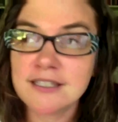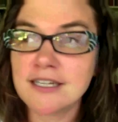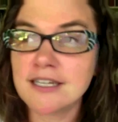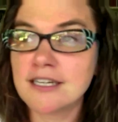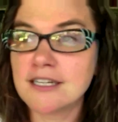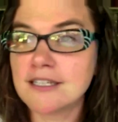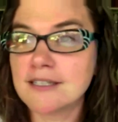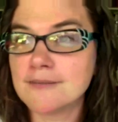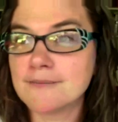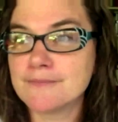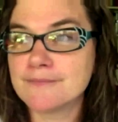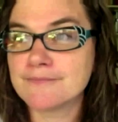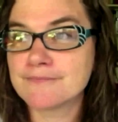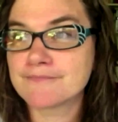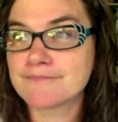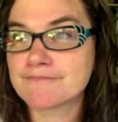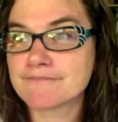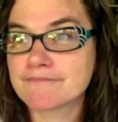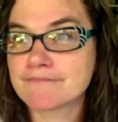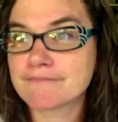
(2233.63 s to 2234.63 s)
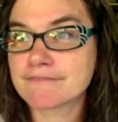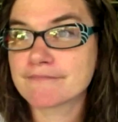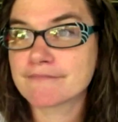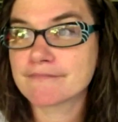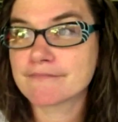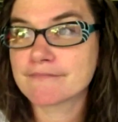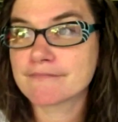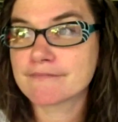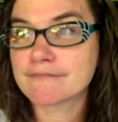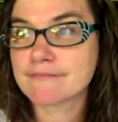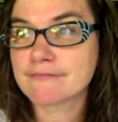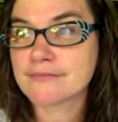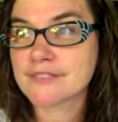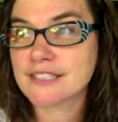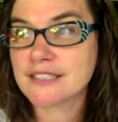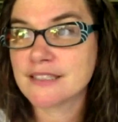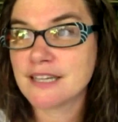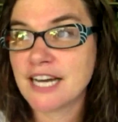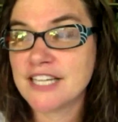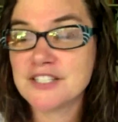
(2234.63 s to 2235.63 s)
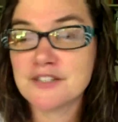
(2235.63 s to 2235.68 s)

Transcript: I